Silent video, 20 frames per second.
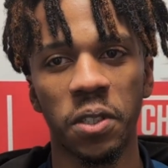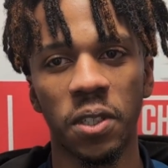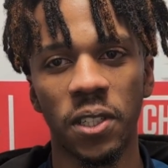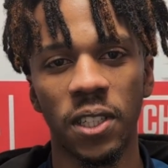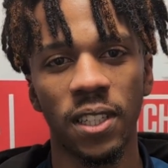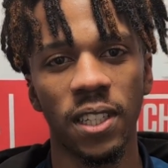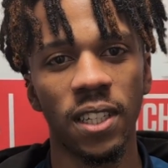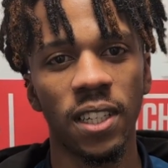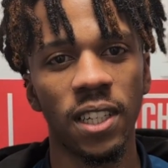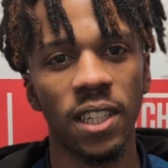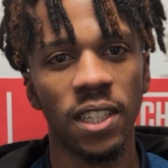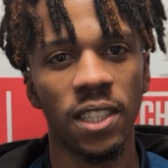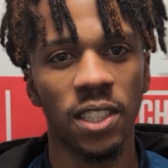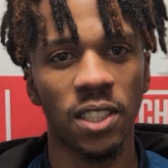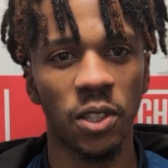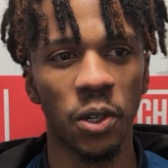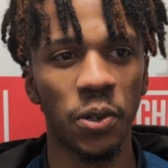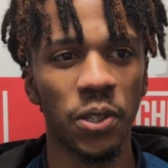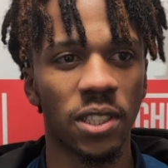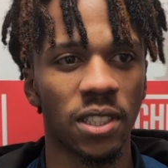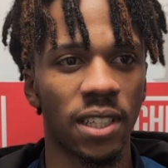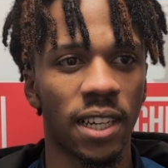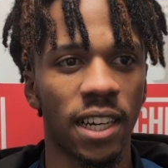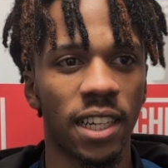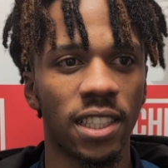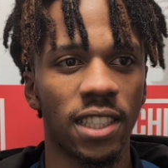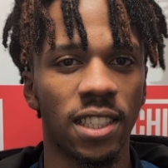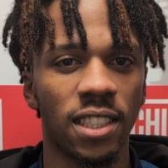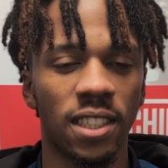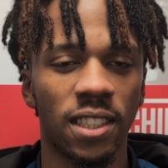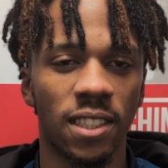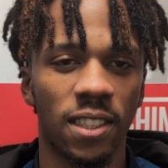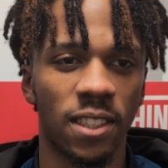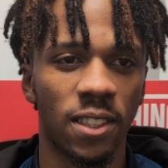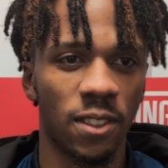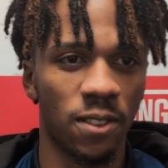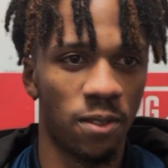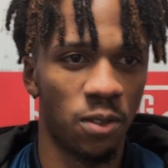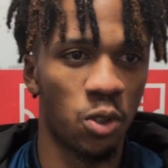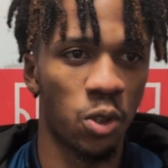So it's always nice
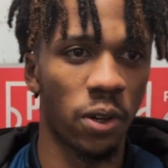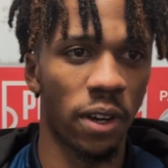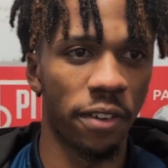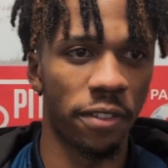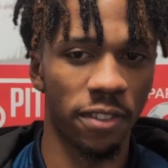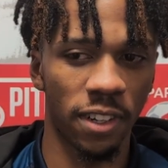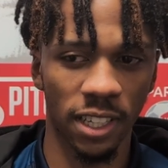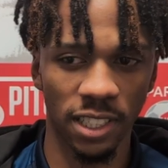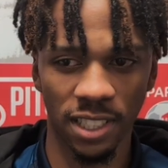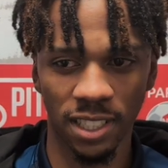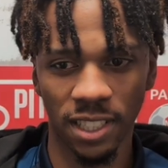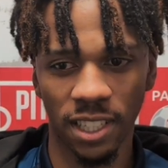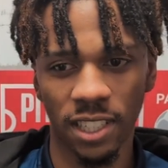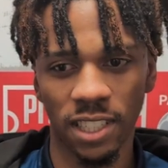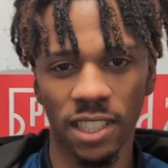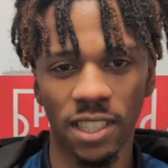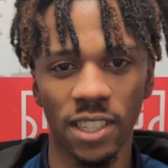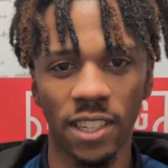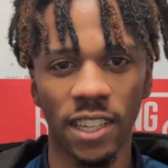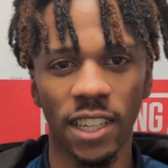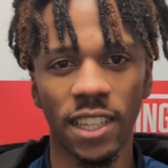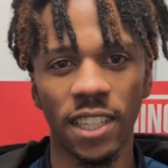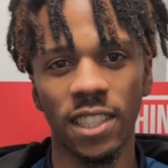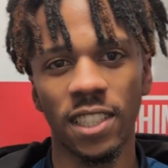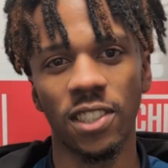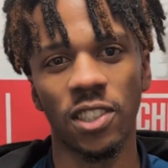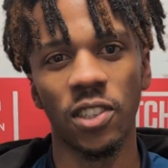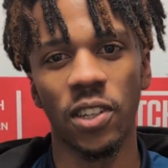to have that stick in your ears.